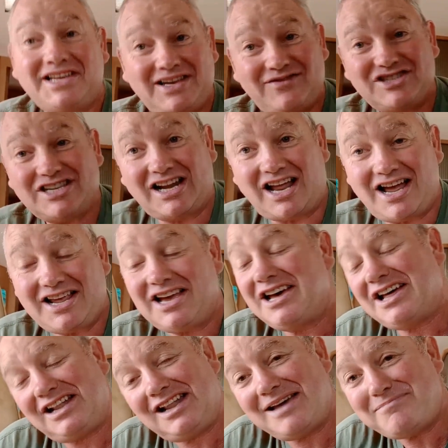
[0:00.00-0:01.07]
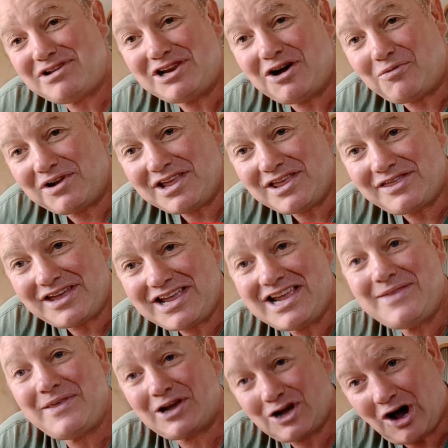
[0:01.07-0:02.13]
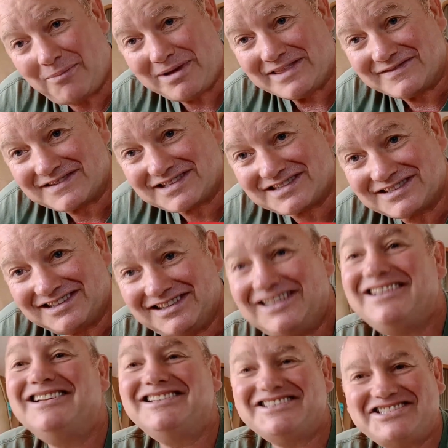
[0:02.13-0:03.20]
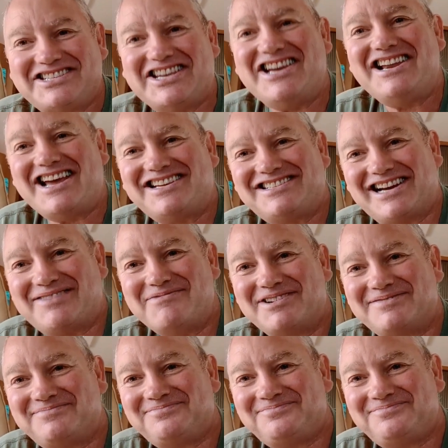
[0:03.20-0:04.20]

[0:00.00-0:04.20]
give us a like and let me know what you think in the comments. See you next time.